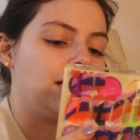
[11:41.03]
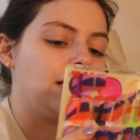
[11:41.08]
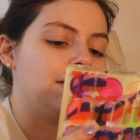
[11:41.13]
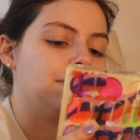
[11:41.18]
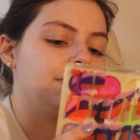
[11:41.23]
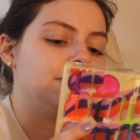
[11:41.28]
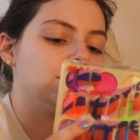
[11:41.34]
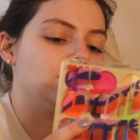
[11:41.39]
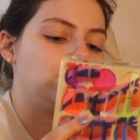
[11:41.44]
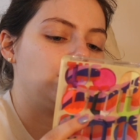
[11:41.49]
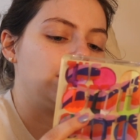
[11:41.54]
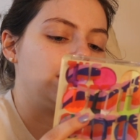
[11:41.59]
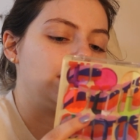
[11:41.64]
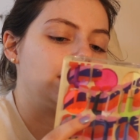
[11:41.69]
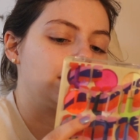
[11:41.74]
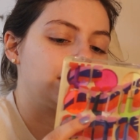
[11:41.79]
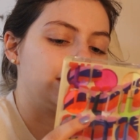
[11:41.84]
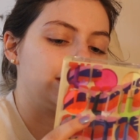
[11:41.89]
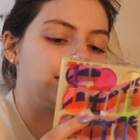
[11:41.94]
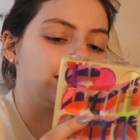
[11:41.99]

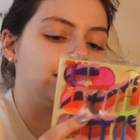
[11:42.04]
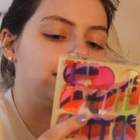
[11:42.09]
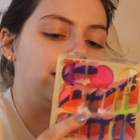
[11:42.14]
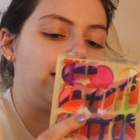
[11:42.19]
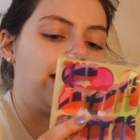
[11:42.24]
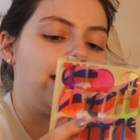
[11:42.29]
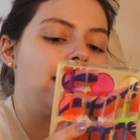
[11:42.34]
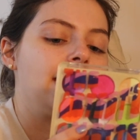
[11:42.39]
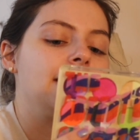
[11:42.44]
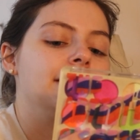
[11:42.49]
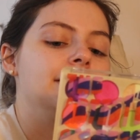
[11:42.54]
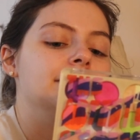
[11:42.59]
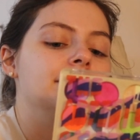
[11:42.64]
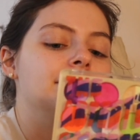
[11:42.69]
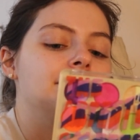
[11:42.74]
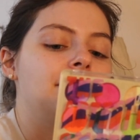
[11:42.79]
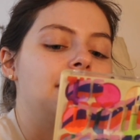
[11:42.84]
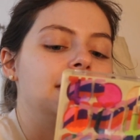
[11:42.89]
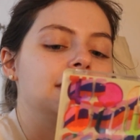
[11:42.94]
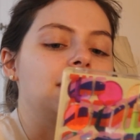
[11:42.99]
between Glisten
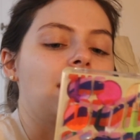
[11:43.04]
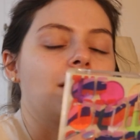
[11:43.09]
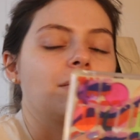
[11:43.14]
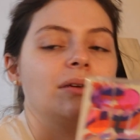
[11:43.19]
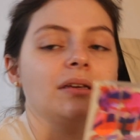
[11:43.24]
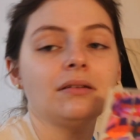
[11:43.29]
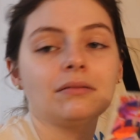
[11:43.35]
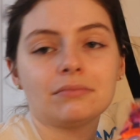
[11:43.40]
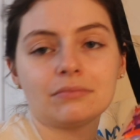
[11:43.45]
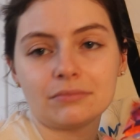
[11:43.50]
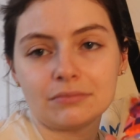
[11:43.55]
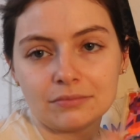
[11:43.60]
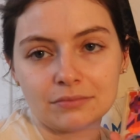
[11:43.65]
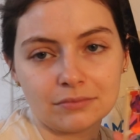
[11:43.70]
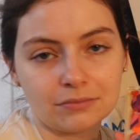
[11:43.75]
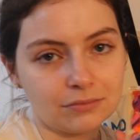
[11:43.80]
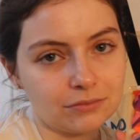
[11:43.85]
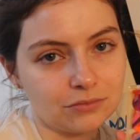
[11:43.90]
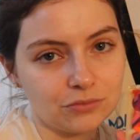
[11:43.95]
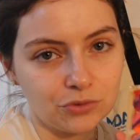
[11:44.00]
and May Tommy.
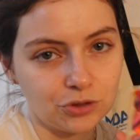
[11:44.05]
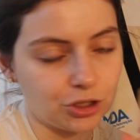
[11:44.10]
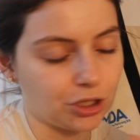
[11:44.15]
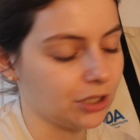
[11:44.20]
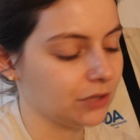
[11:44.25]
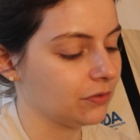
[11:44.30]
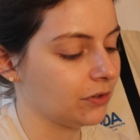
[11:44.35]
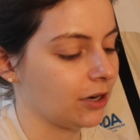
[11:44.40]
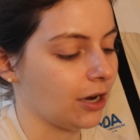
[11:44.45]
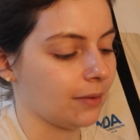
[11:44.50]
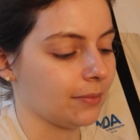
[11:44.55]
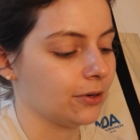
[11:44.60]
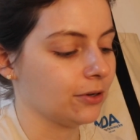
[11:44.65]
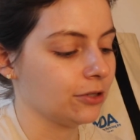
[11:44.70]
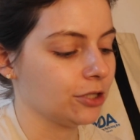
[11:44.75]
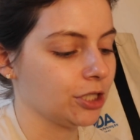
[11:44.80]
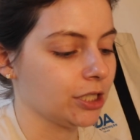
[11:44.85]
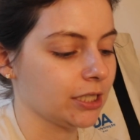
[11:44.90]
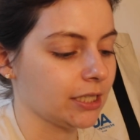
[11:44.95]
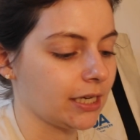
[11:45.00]
She's phenomenal.
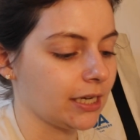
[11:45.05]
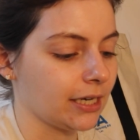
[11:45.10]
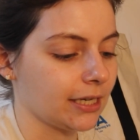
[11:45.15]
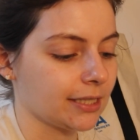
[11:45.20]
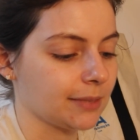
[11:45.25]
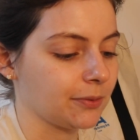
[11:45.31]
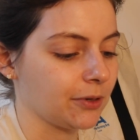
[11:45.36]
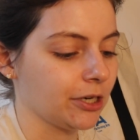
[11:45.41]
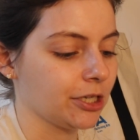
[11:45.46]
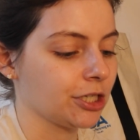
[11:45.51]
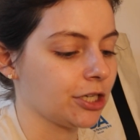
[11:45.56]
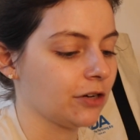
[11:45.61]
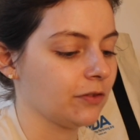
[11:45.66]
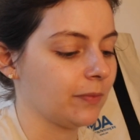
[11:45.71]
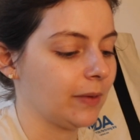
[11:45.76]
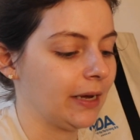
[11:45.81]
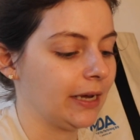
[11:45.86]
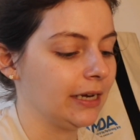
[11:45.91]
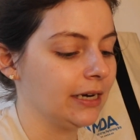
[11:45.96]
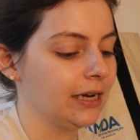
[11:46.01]
She's like an inspiration of
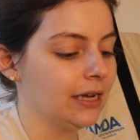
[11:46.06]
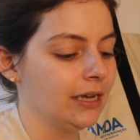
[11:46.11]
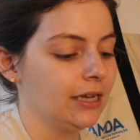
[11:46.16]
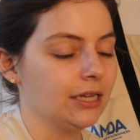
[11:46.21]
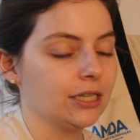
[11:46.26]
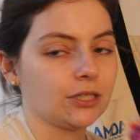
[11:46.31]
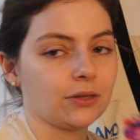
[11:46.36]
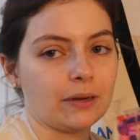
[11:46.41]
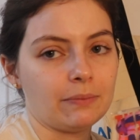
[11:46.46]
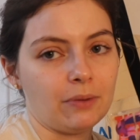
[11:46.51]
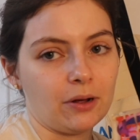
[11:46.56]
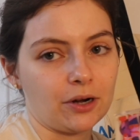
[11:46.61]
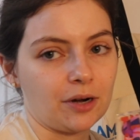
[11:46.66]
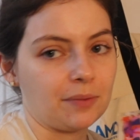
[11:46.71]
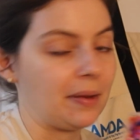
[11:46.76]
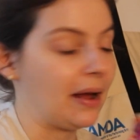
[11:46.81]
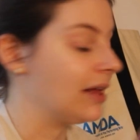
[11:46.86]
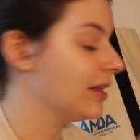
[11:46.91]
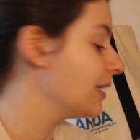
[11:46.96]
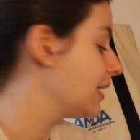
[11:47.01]
mine. So I bought her
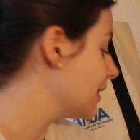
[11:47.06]
palette,